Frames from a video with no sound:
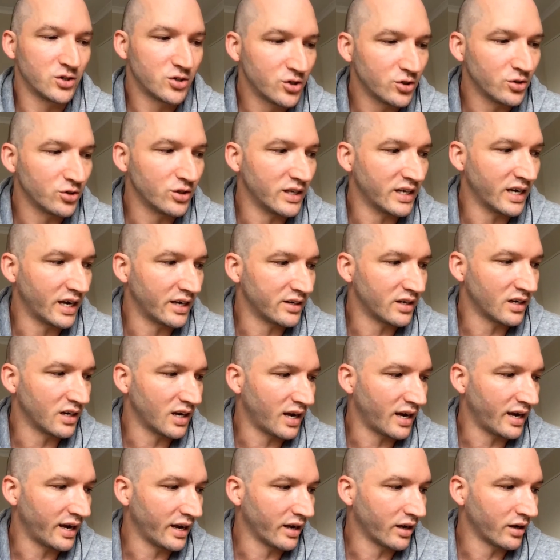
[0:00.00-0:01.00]
node to the
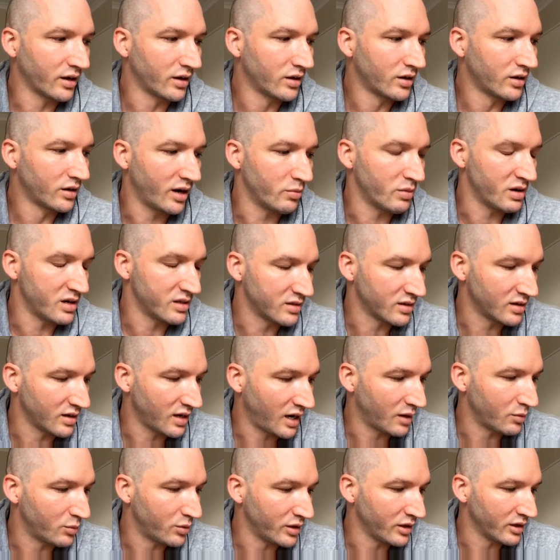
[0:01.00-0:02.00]
underlying reanimated
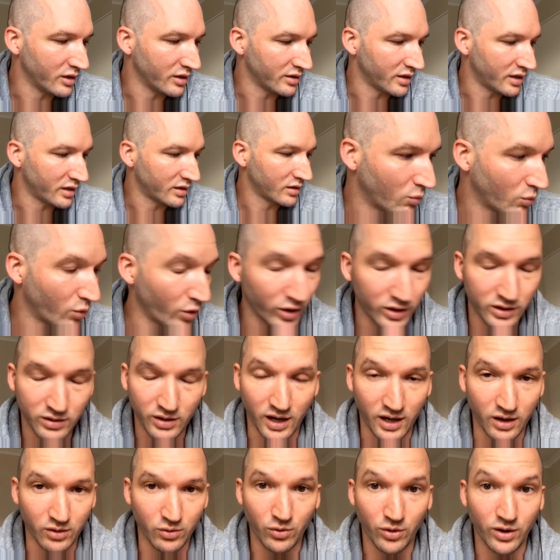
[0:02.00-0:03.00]
library, and that
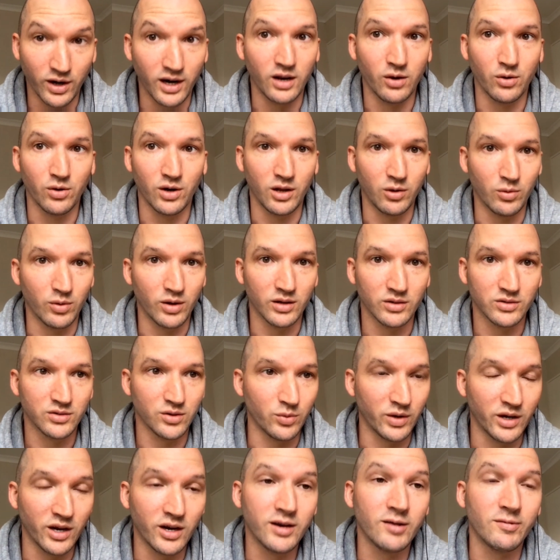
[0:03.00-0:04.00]
worked out really, really well.
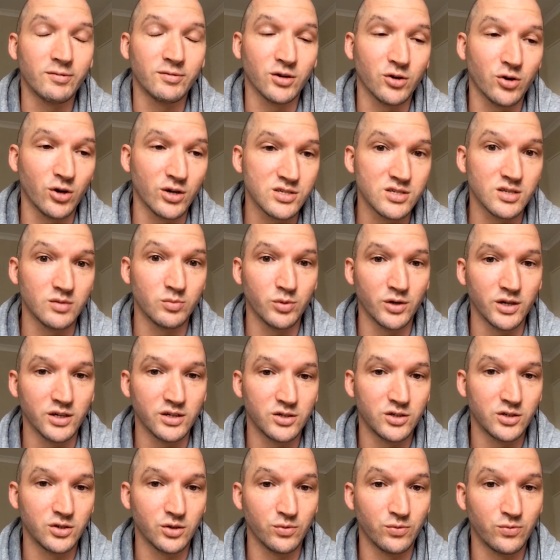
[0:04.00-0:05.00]
So we don't have to cross the
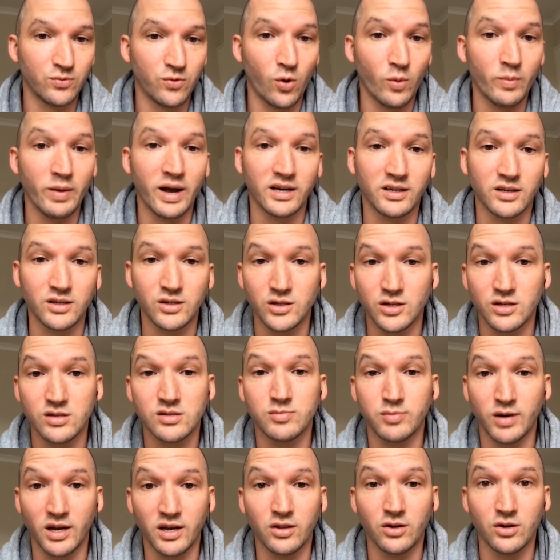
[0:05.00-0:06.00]
bridge to format and
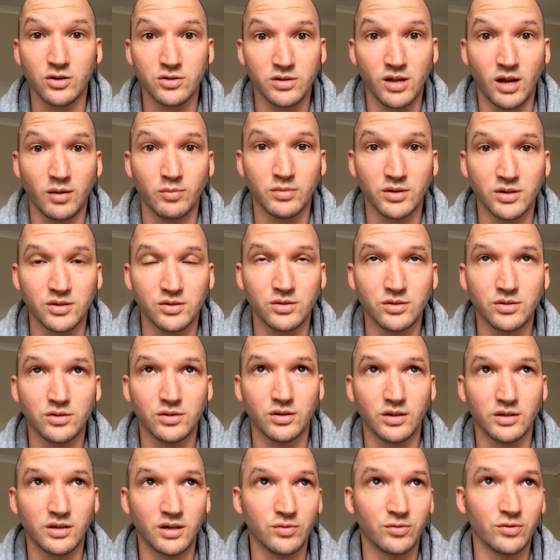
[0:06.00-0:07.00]
display those numbers,
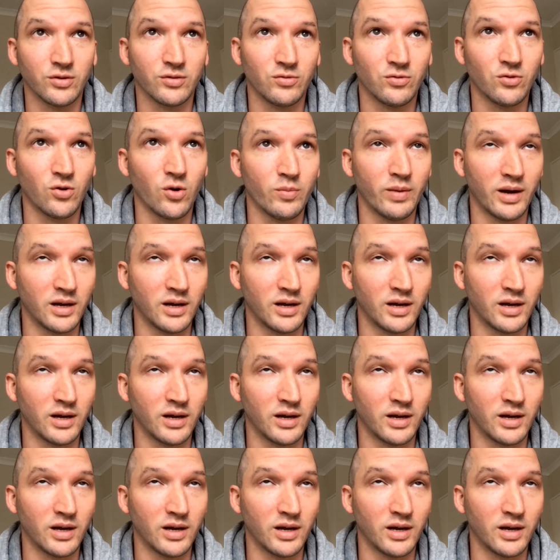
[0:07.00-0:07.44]
the different